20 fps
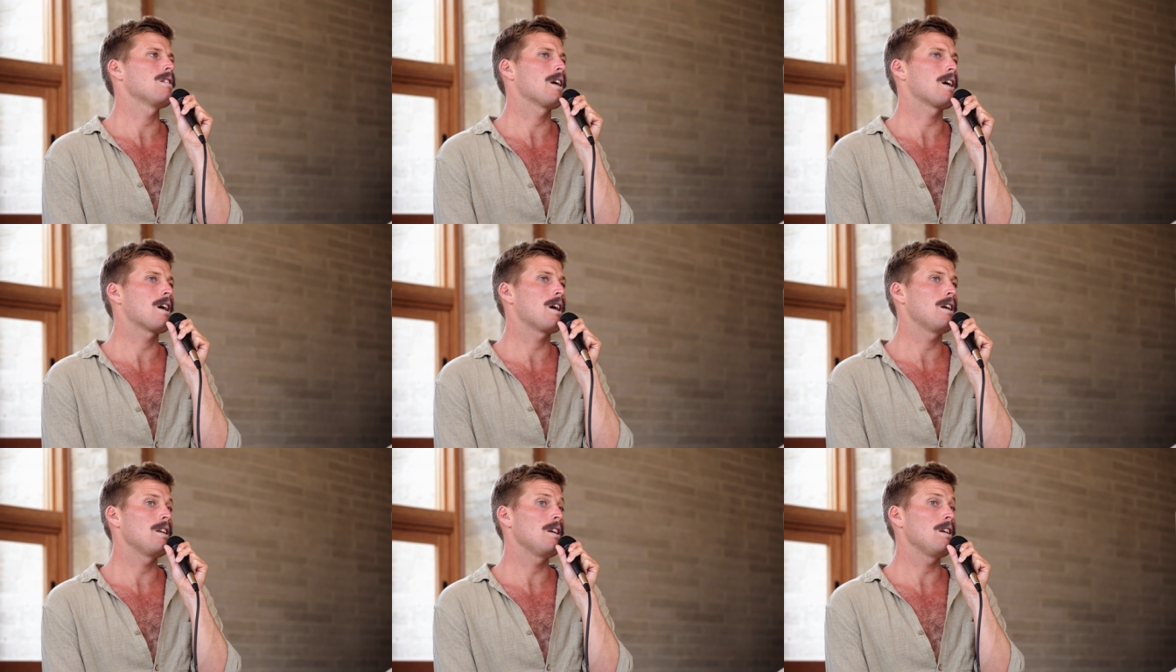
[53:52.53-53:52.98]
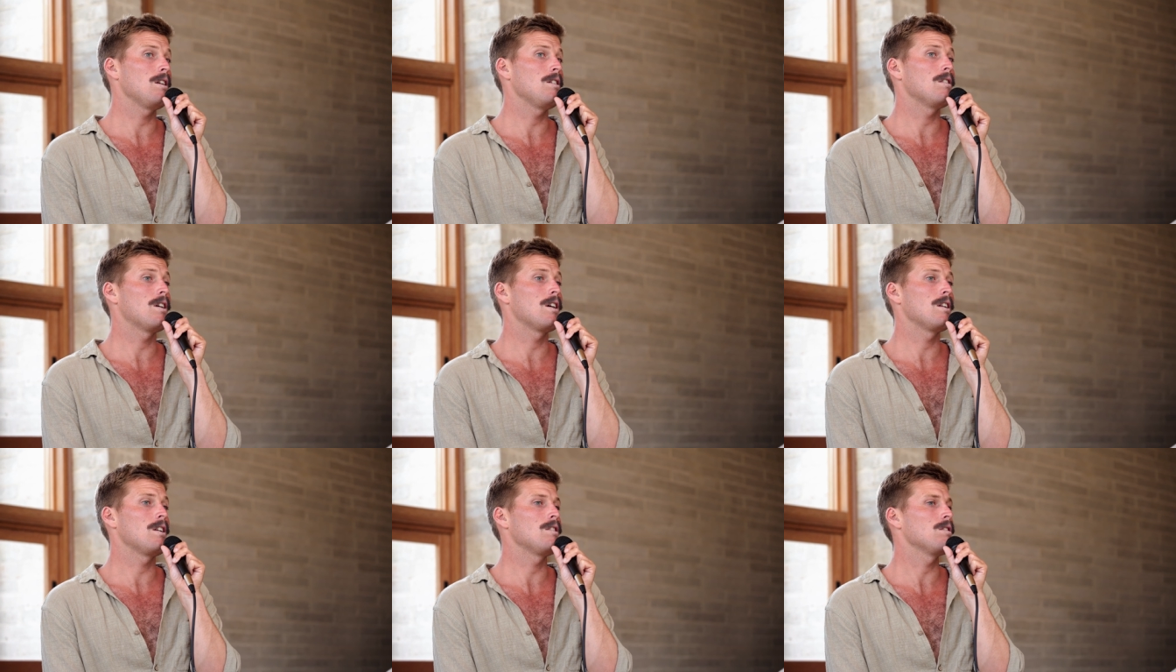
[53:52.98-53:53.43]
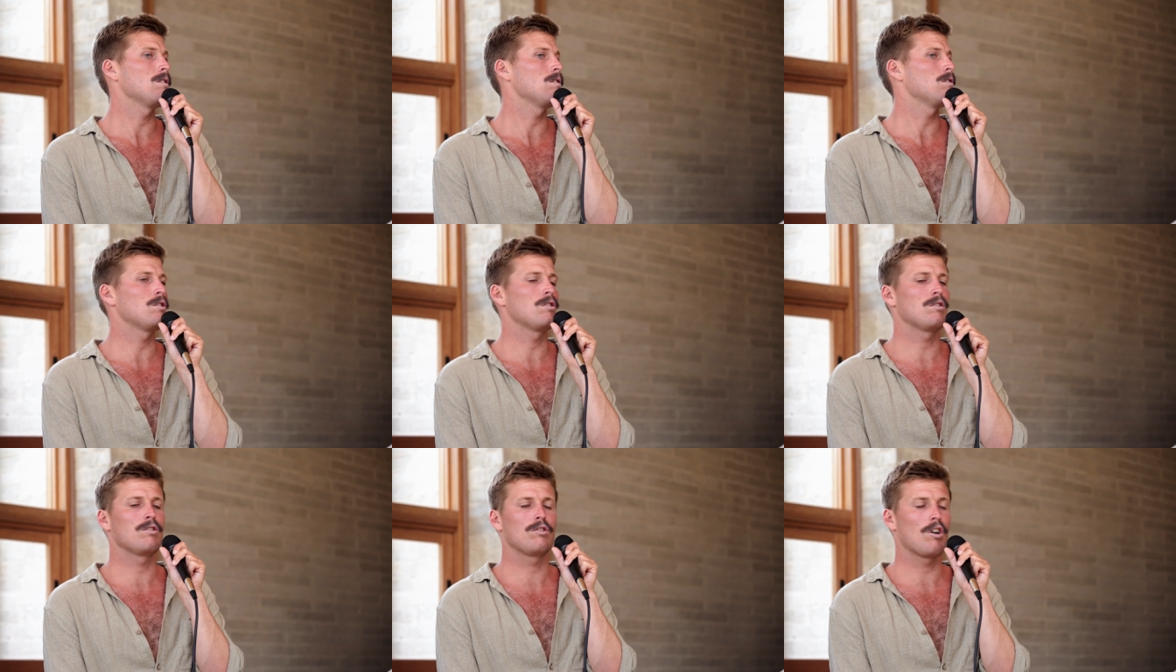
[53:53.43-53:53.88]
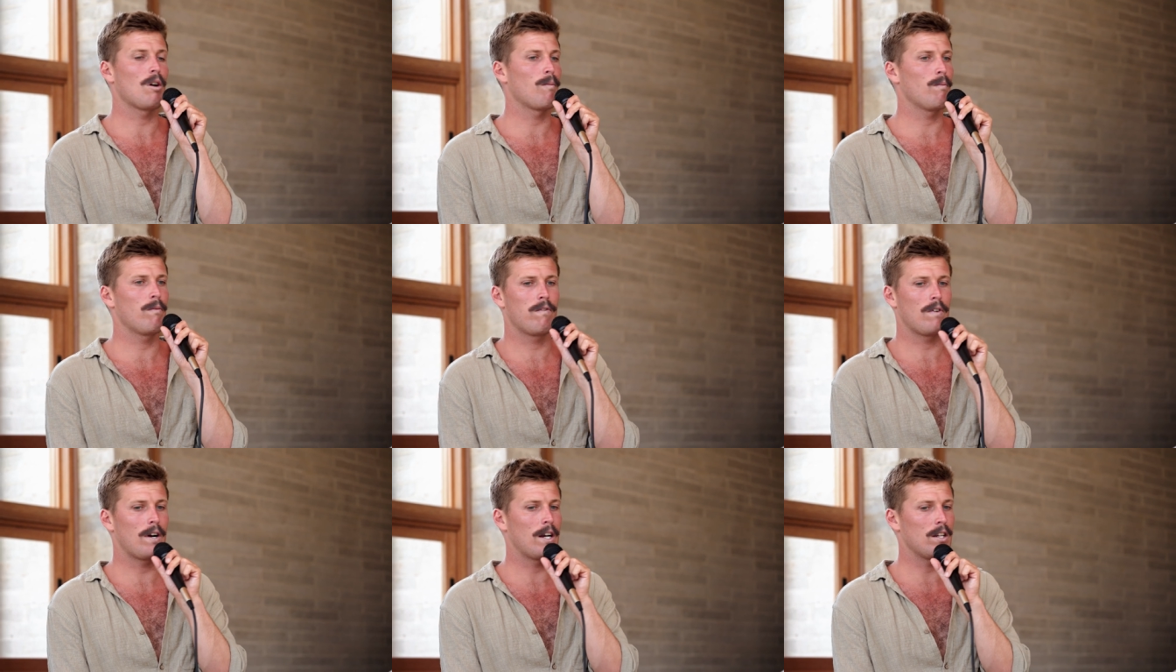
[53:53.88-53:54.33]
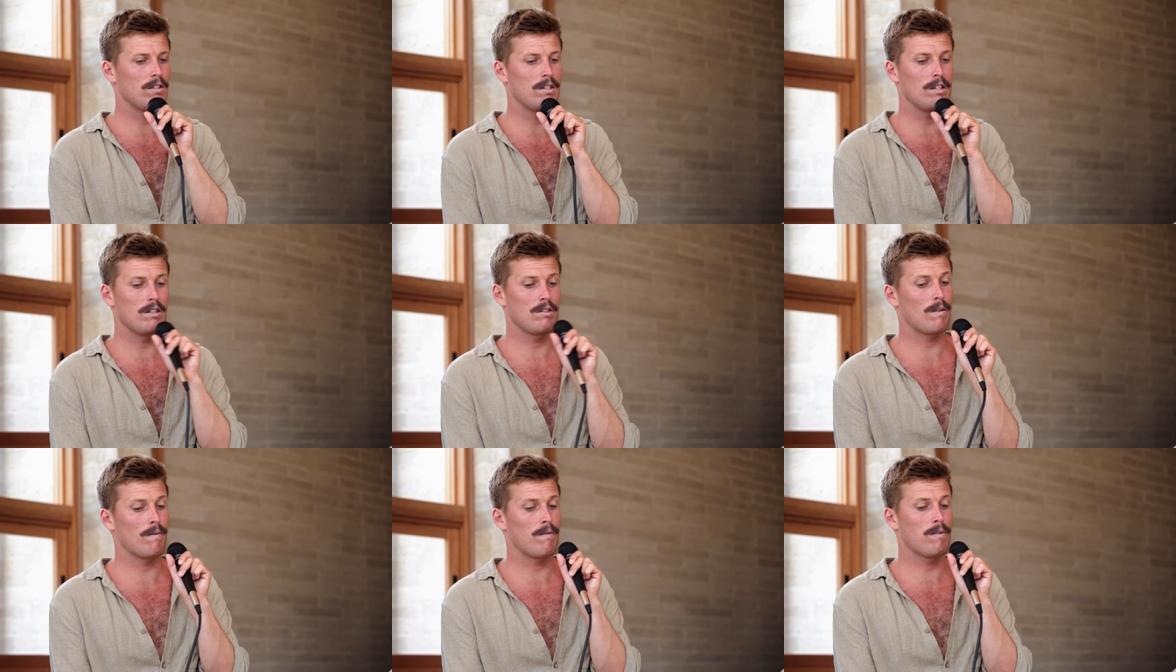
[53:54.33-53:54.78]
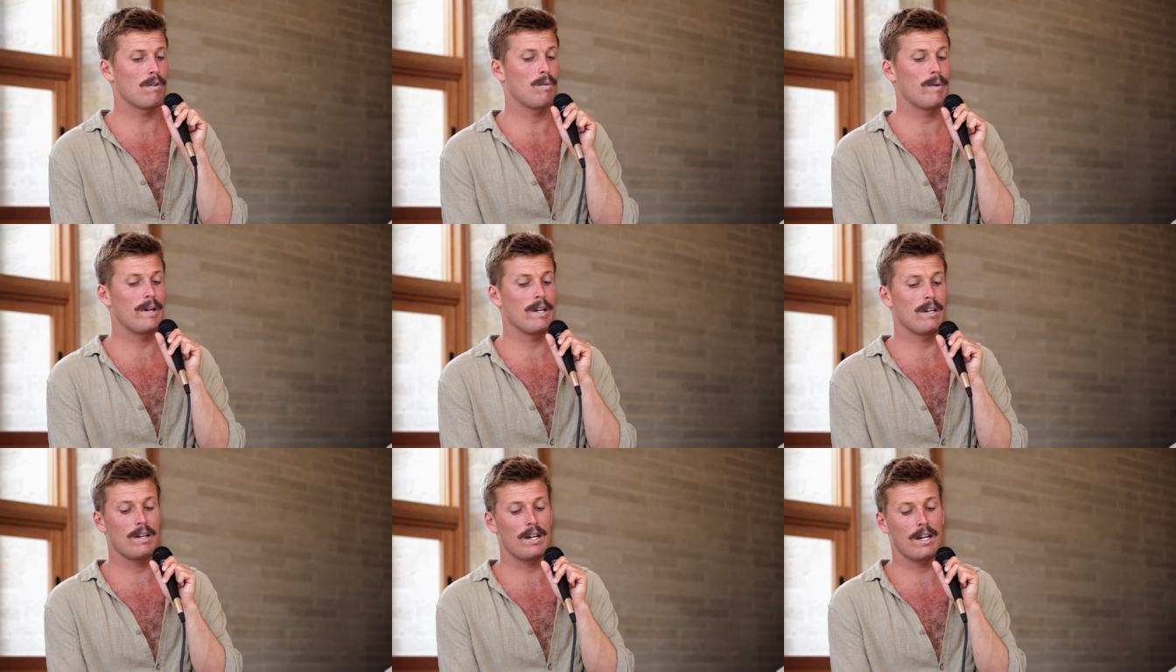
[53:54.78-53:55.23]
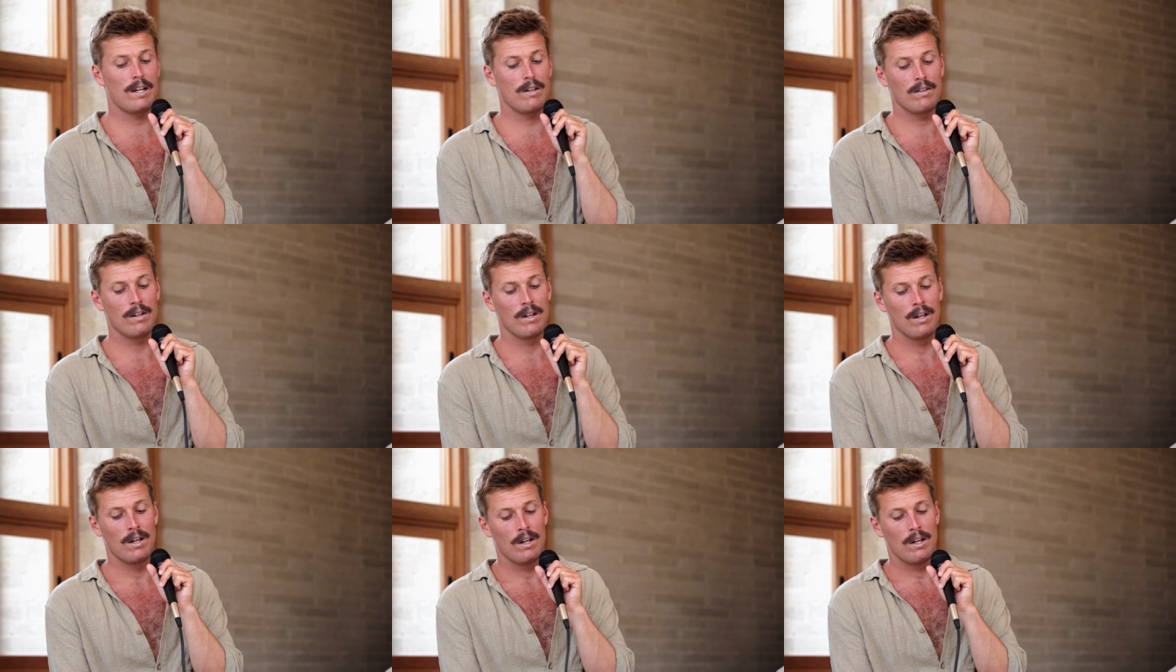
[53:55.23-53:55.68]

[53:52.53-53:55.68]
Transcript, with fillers: Like, I need, I need to just stop. For, I just need to stop for a week. And